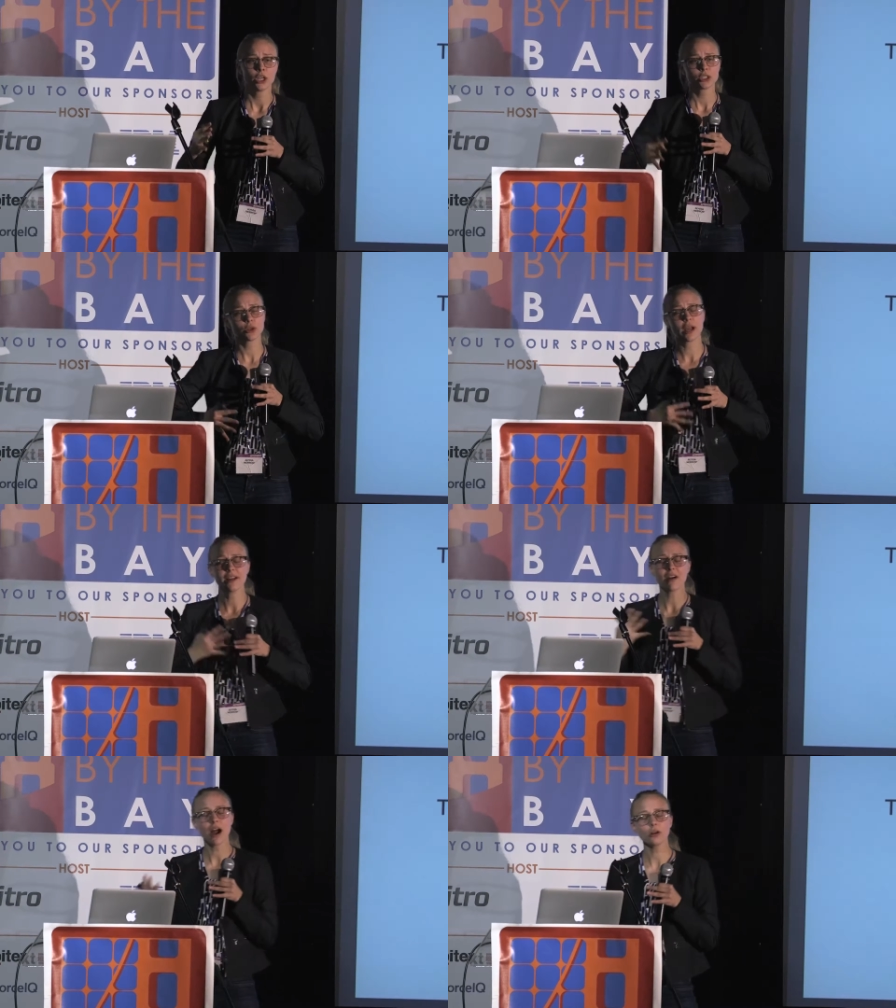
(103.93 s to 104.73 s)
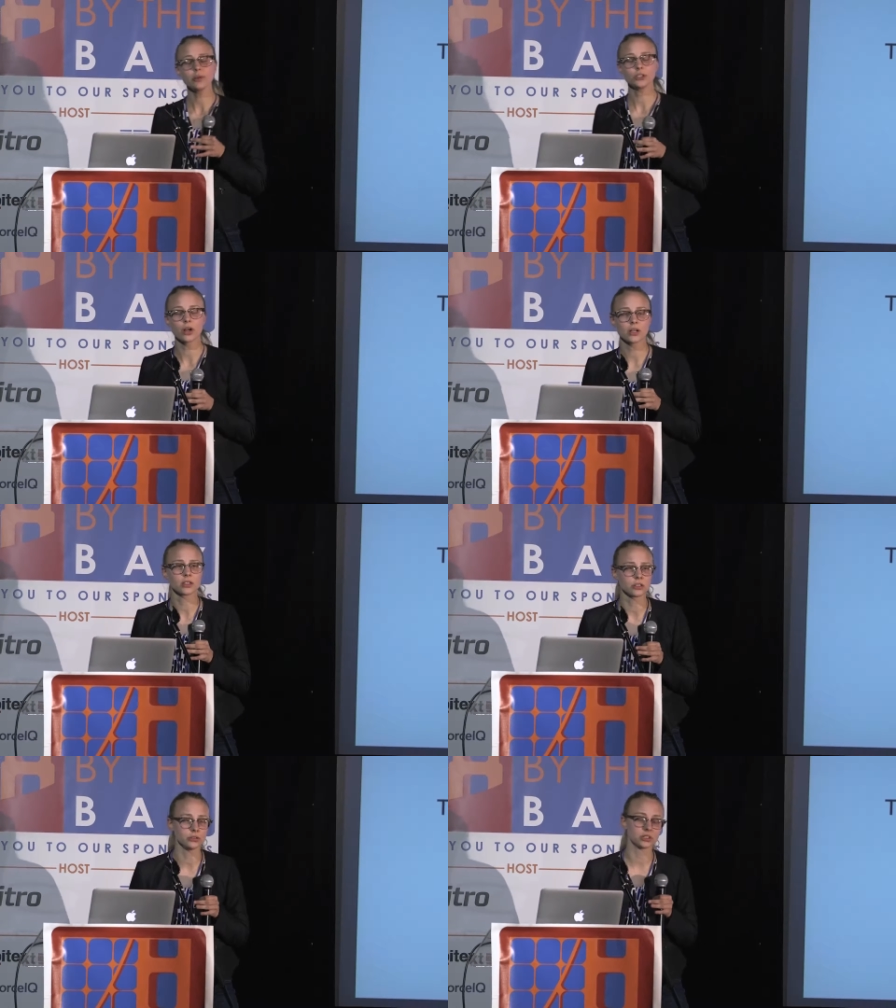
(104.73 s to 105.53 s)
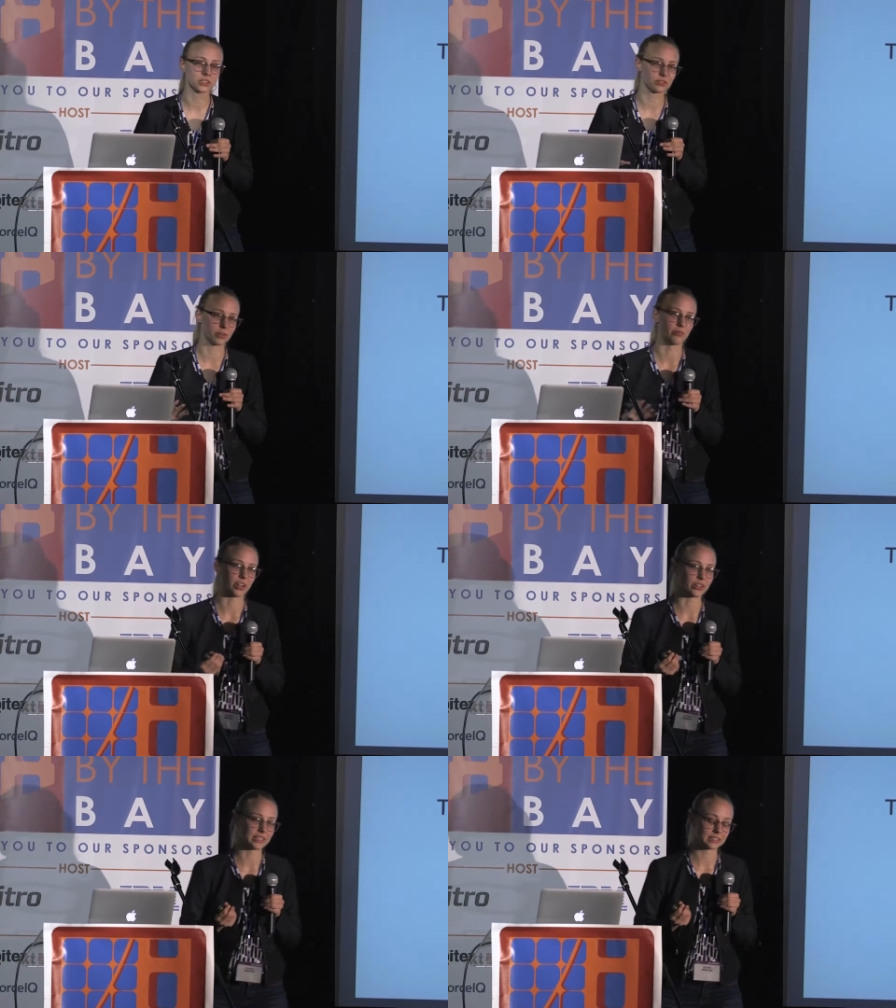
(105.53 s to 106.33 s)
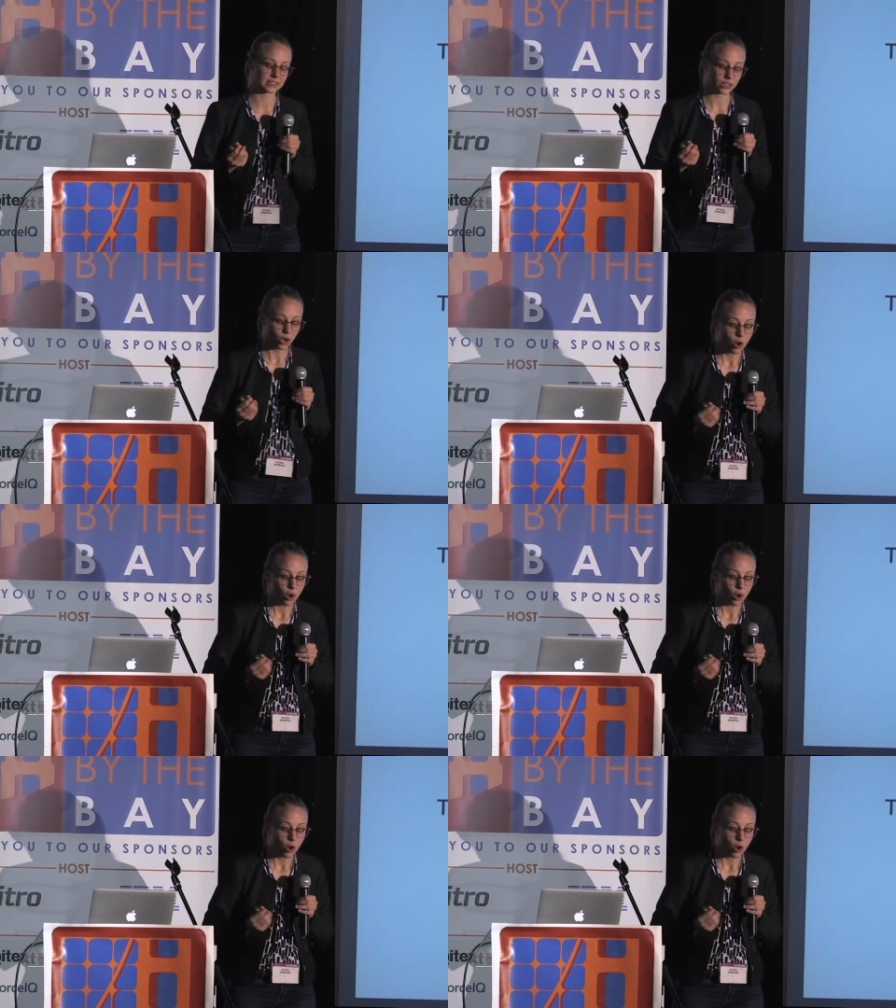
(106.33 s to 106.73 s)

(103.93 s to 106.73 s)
So kind of how do we draw conclusions from variance?